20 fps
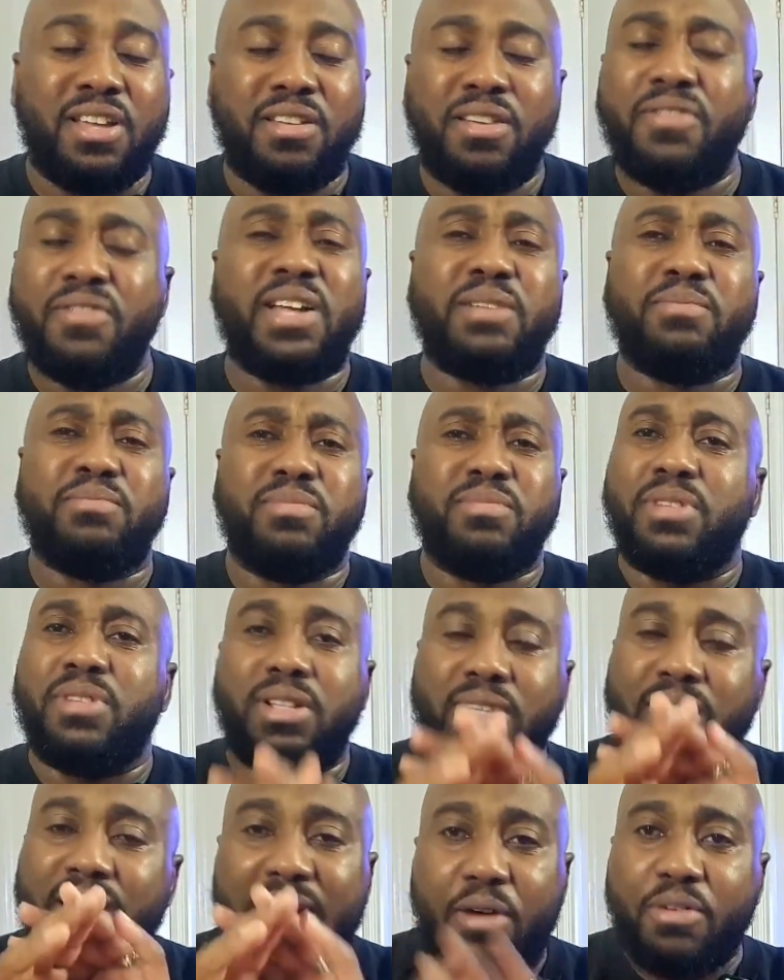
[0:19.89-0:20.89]
You got
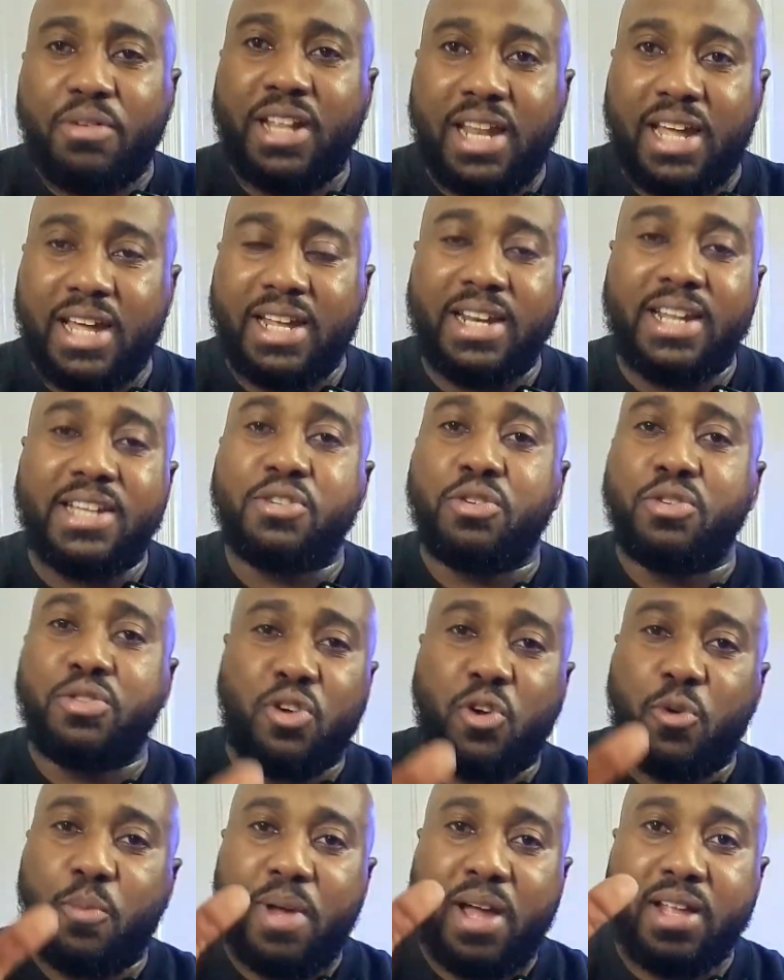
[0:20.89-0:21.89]
louder light. Let's go
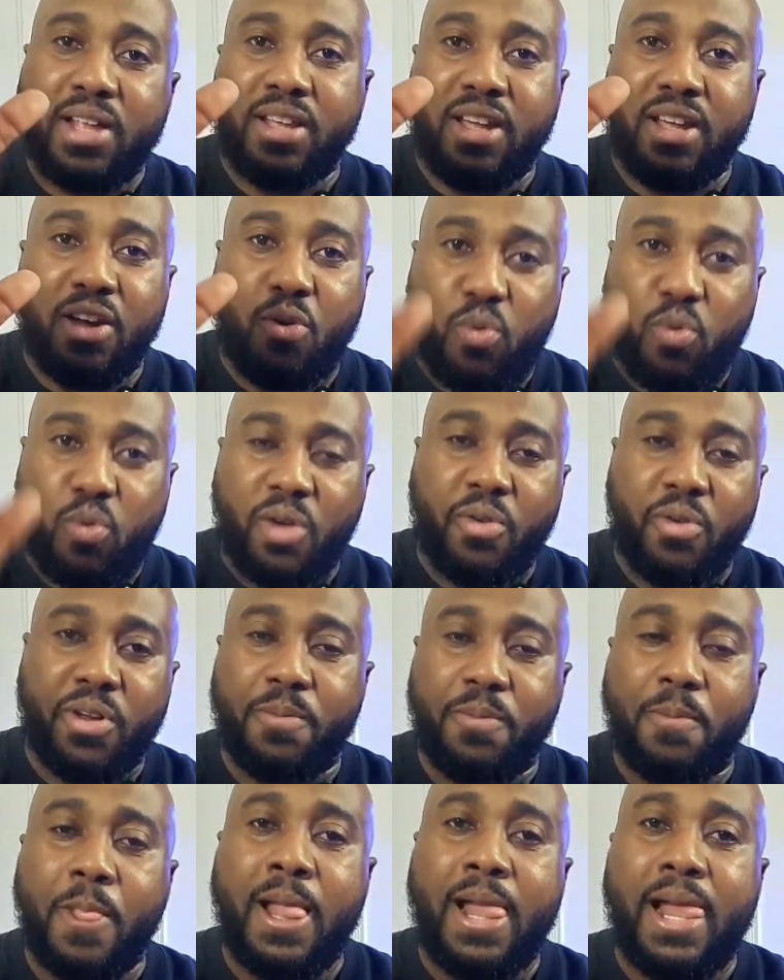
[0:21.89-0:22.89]
talk about the
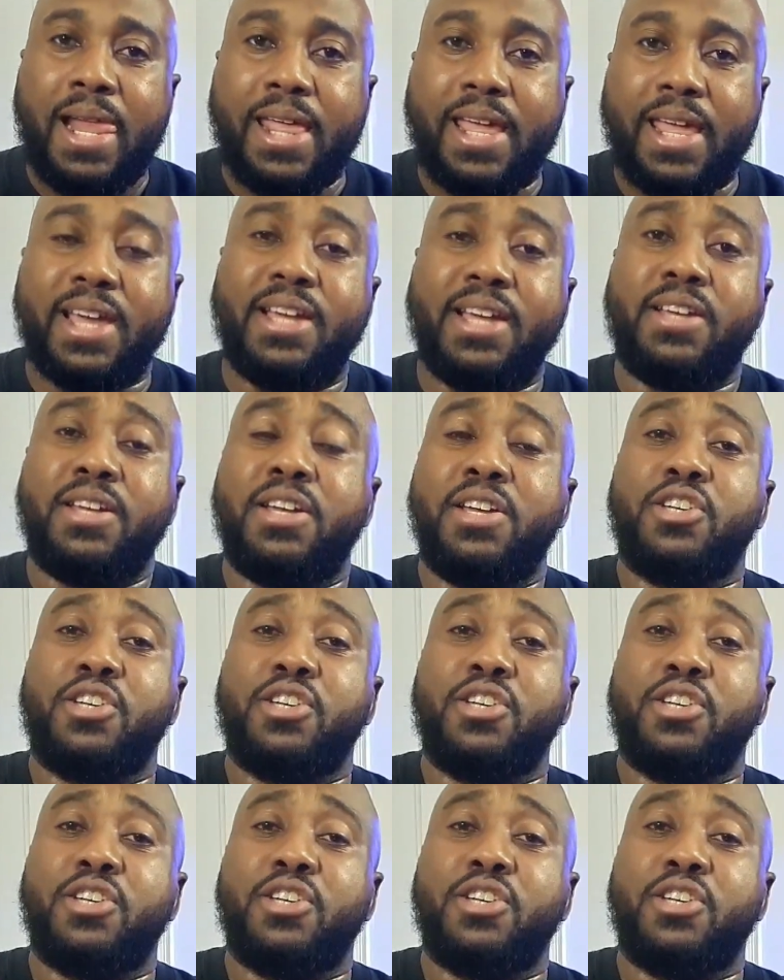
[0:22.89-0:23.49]
aquarium. Yeah.